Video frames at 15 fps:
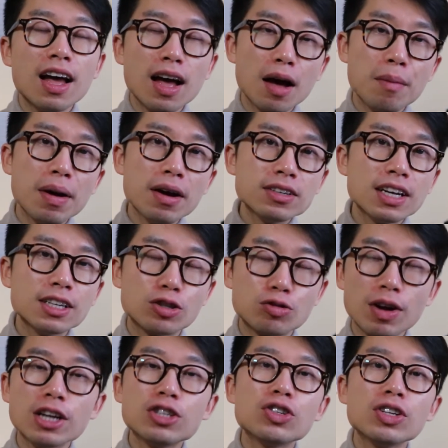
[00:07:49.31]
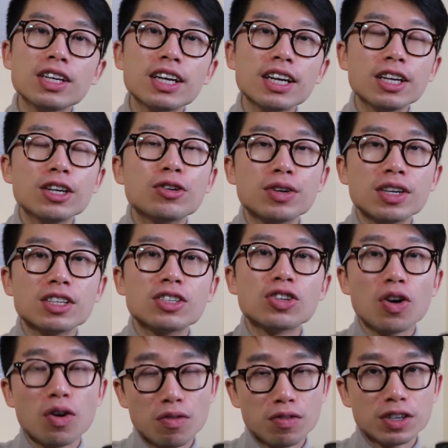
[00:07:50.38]
amount has gradually increased
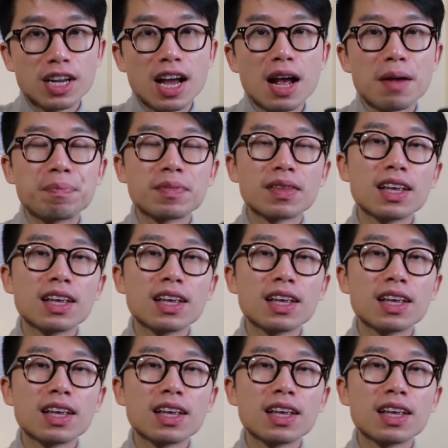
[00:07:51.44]
over time.